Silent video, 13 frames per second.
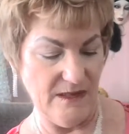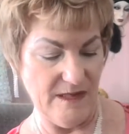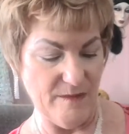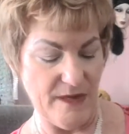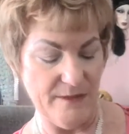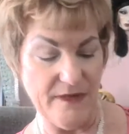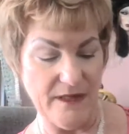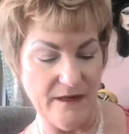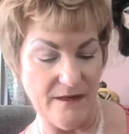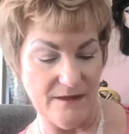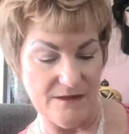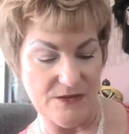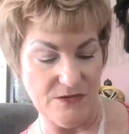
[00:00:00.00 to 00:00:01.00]
Maybe I
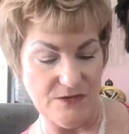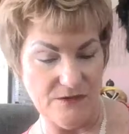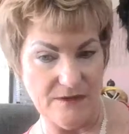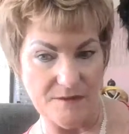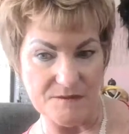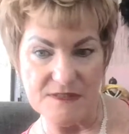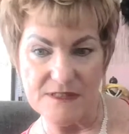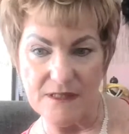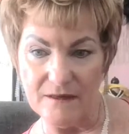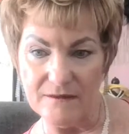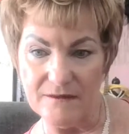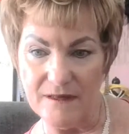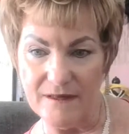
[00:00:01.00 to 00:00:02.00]
got it turned
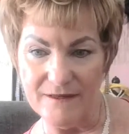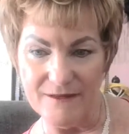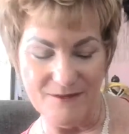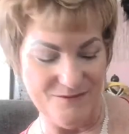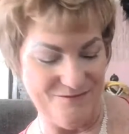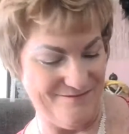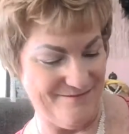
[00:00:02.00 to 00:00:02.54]
upside down.